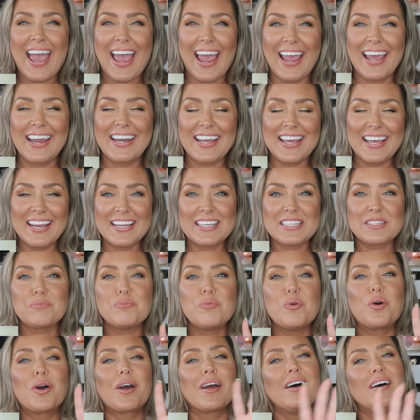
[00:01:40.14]
and it is
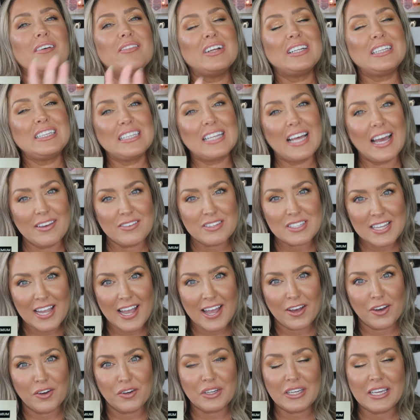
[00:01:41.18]
more of a
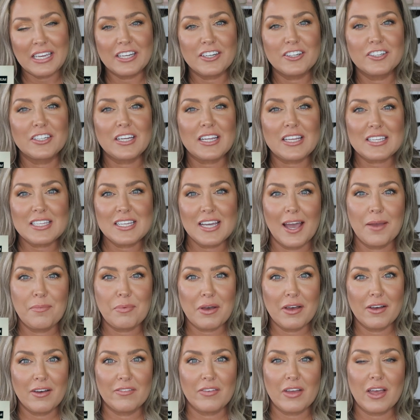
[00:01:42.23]
lifestyle geared type
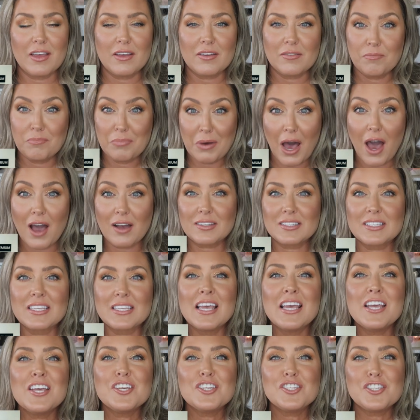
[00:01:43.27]
type of box.
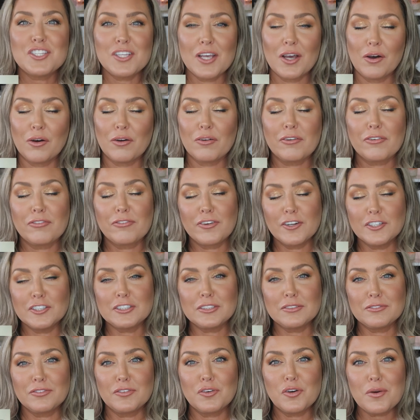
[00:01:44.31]
So
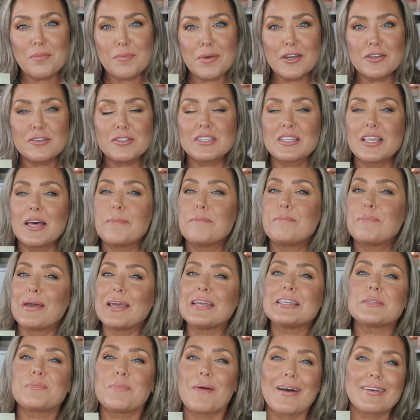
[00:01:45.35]
first and foremost, the
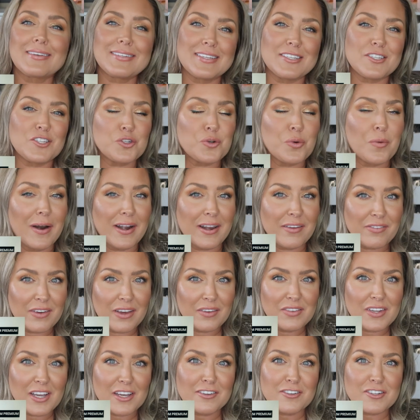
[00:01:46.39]
base box is
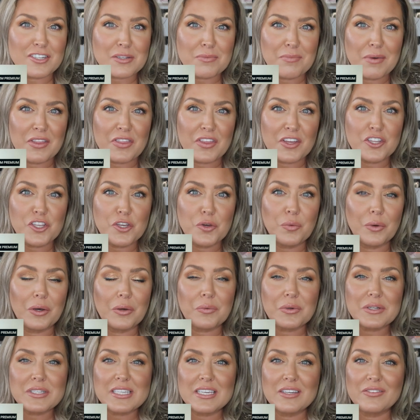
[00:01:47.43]
$25 a month and you
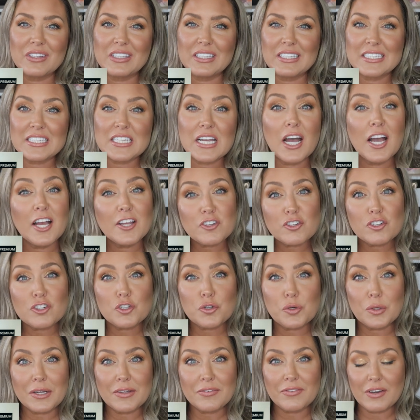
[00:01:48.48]
will receive at least
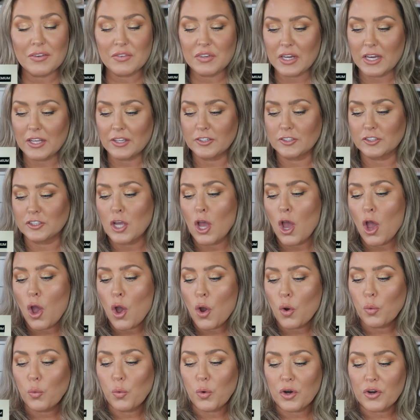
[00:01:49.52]
$125
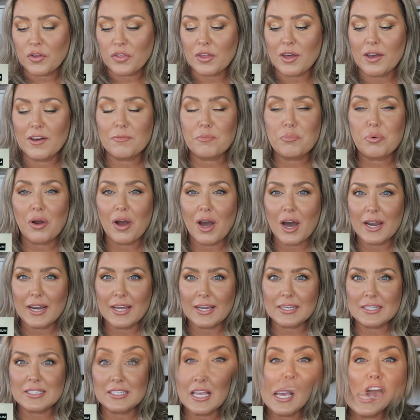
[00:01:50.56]
worth of
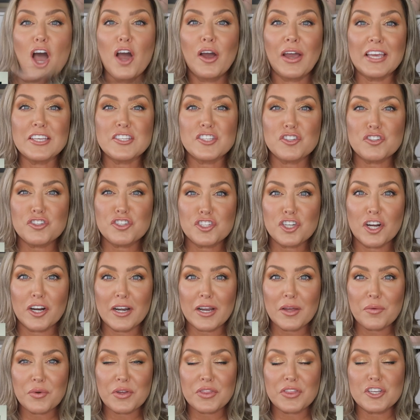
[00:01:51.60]
products. Okay, so
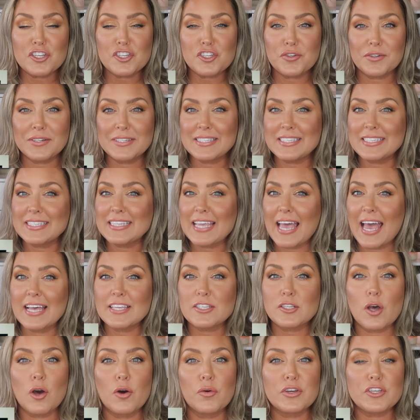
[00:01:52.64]
starting with the choices,
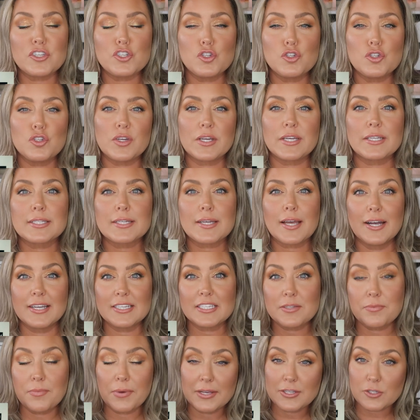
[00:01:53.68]
as always, you do get to
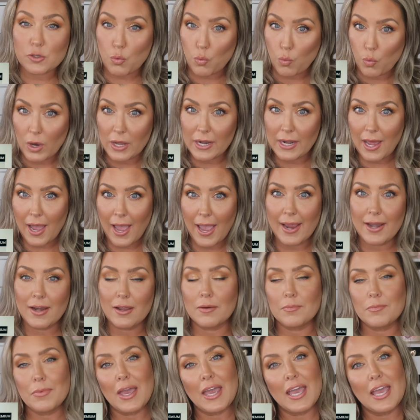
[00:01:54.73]
customize one
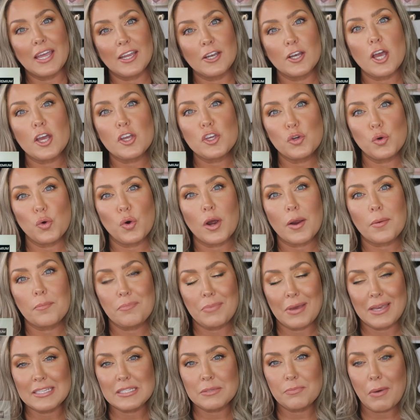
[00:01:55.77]
item in your
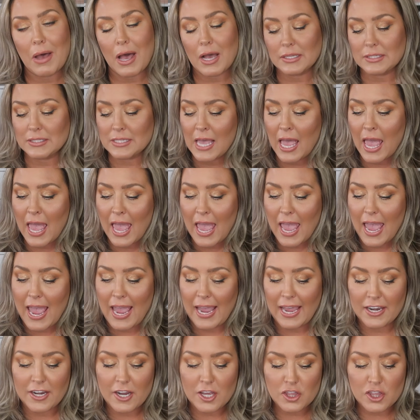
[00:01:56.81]
base box.
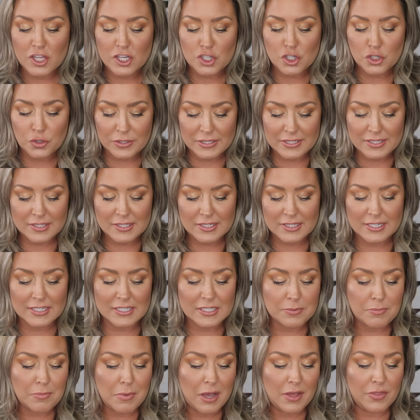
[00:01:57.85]
And the choices
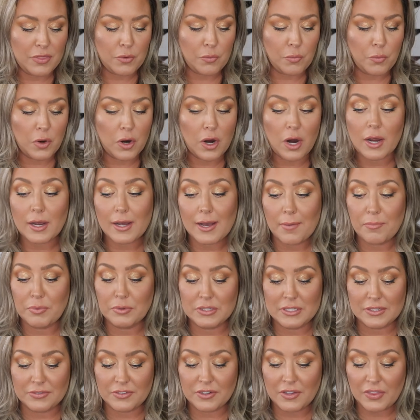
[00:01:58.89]
this month were a
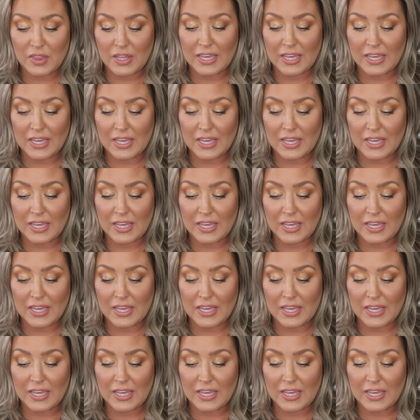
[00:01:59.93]
couple different